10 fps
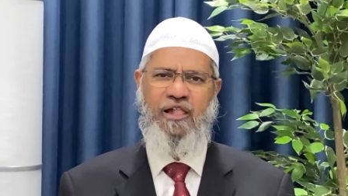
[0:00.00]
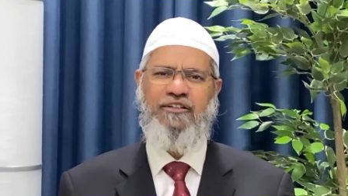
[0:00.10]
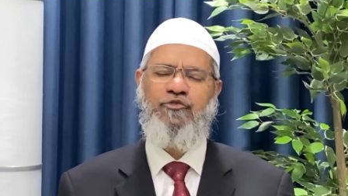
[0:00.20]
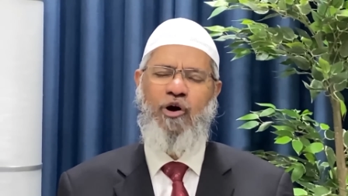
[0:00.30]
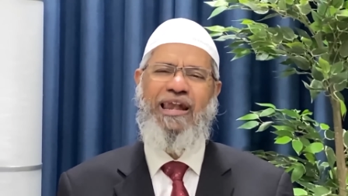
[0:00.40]

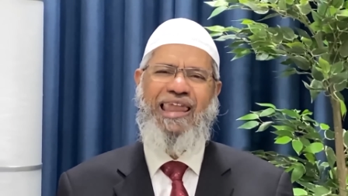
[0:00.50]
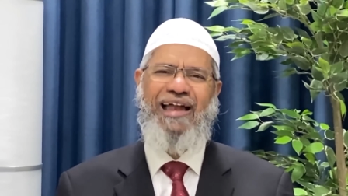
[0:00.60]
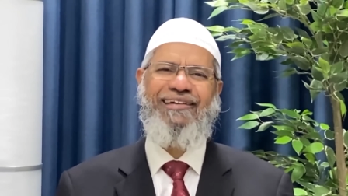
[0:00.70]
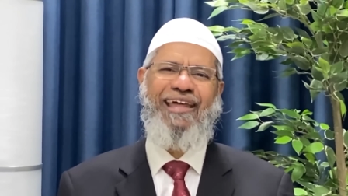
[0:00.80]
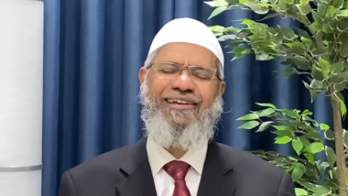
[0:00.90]
So
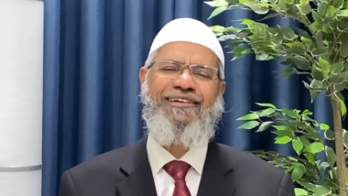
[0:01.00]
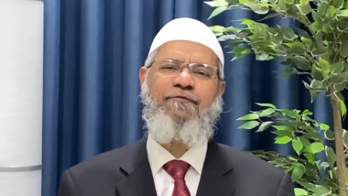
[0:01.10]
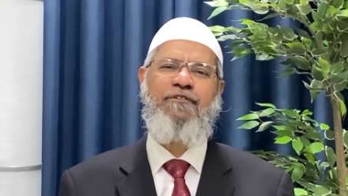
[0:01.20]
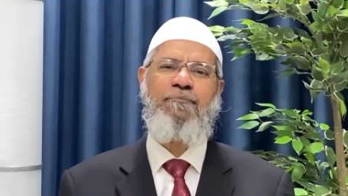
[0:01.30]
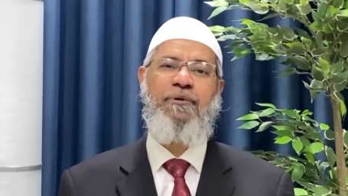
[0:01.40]
Allah tests
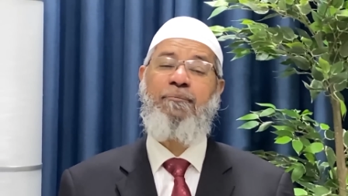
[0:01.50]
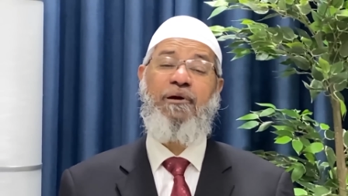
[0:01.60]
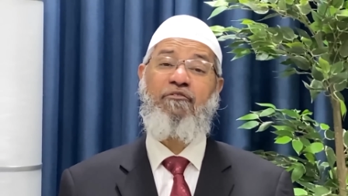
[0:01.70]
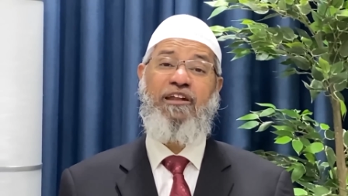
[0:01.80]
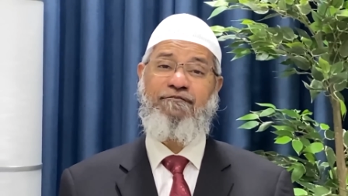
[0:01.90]
different
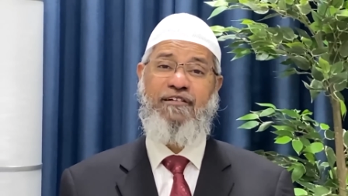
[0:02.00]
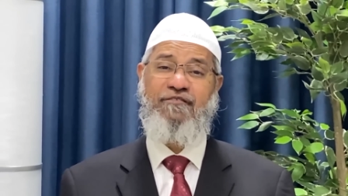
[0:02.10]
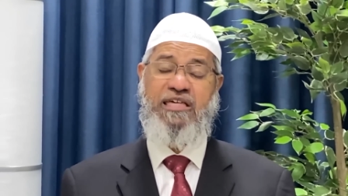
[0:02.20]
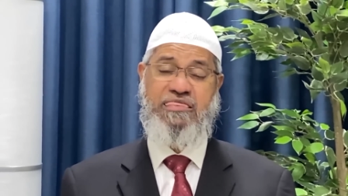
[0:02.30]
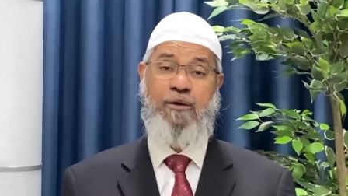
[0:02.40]
people in different
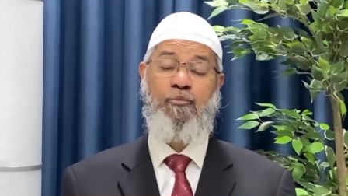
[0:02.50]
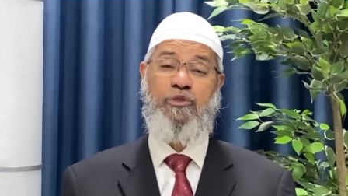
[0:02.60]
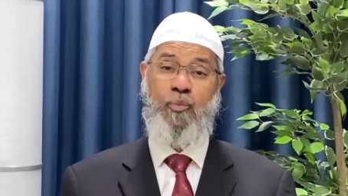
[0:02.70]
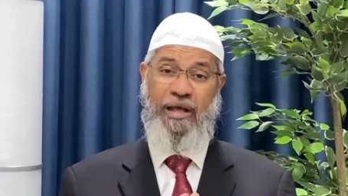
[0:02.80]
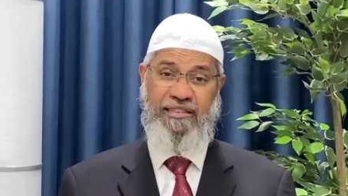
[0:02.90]
ways, some
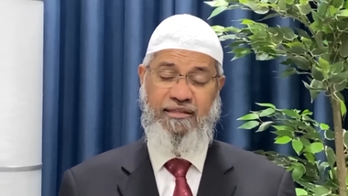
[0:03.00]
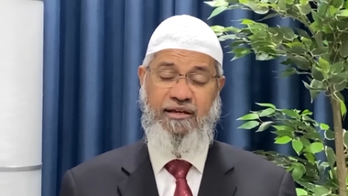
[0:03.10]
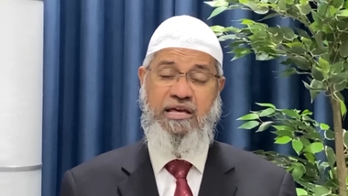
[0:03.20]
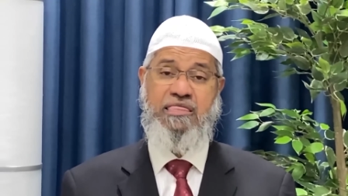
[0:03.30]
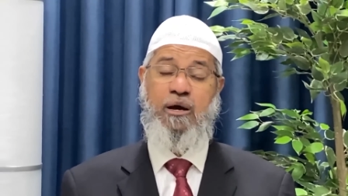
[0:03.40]
with wealth,
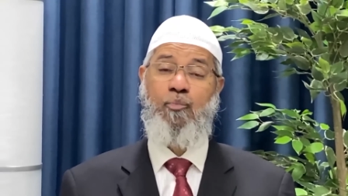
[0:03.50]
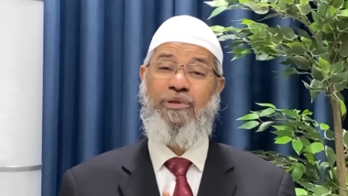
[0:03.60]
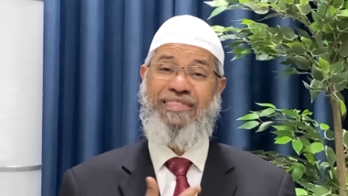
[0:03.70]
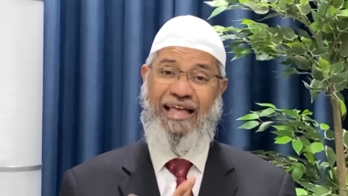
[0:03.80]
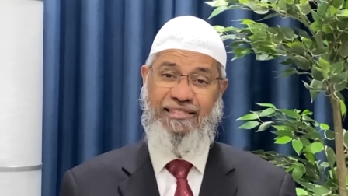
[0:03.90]
some
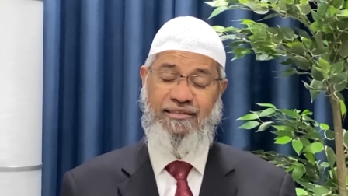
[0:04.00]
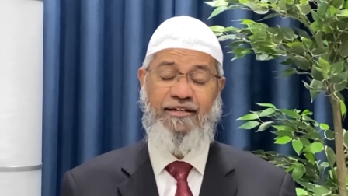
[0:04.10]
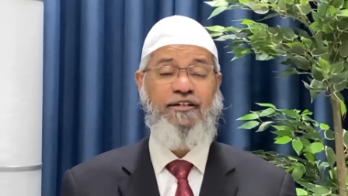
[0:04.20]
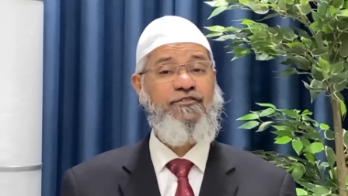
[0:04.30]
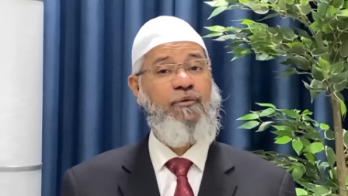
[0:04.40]
with health,
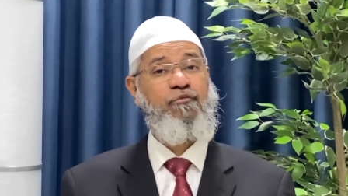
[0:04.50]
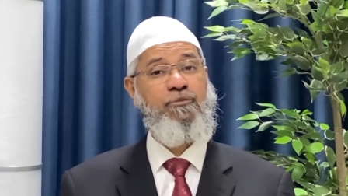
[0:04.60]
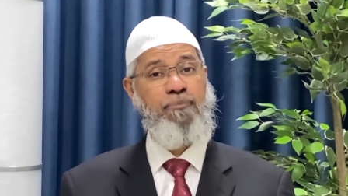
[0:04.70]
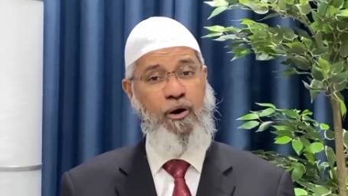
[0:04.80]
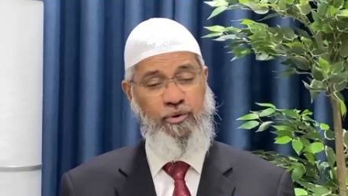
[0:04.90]
some
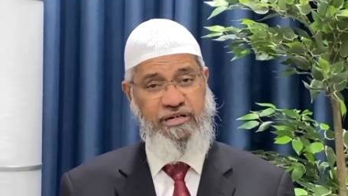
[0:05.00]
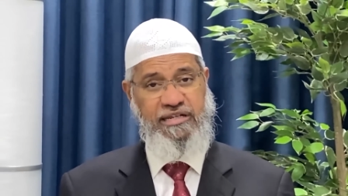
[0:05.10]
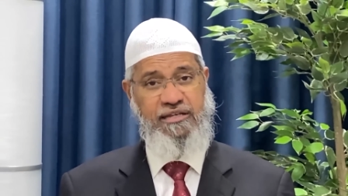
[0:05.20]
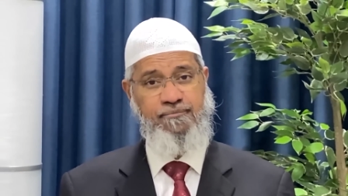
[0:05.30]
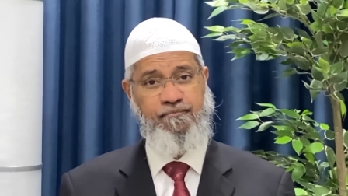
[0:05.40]
with
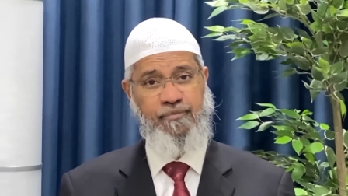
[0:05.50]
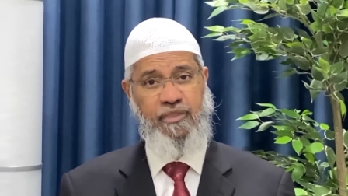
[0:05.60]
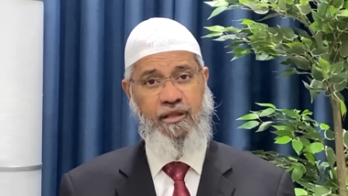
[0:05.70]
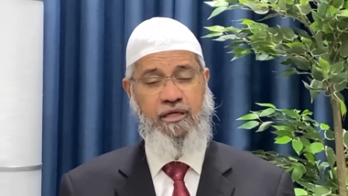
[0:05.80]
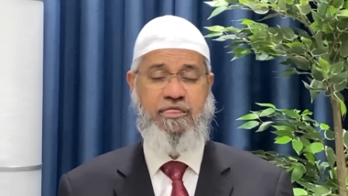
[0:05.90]
poverty,
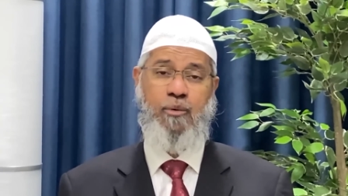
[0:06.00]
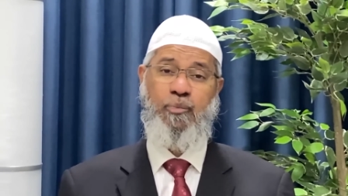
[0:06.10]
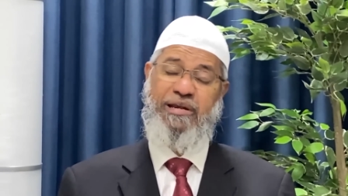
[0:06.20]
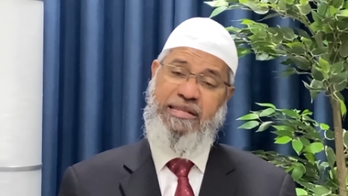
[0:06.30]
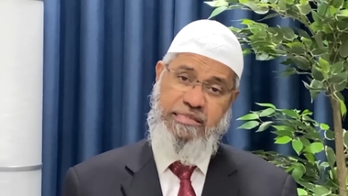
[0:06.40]
some
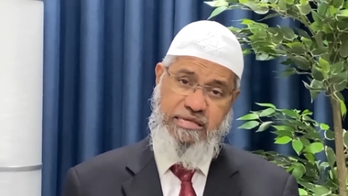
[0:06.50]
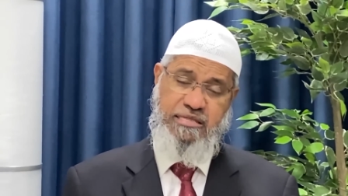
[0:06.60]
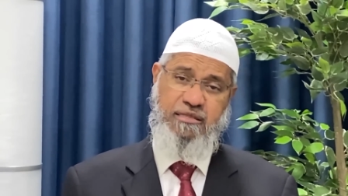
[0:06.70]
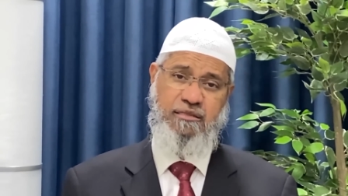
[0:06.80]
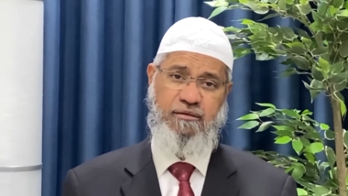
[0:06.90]
with
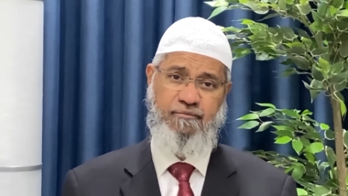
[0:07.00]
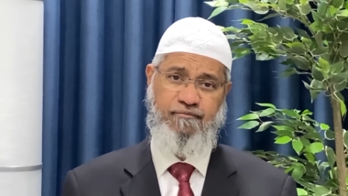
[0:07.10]
diseases.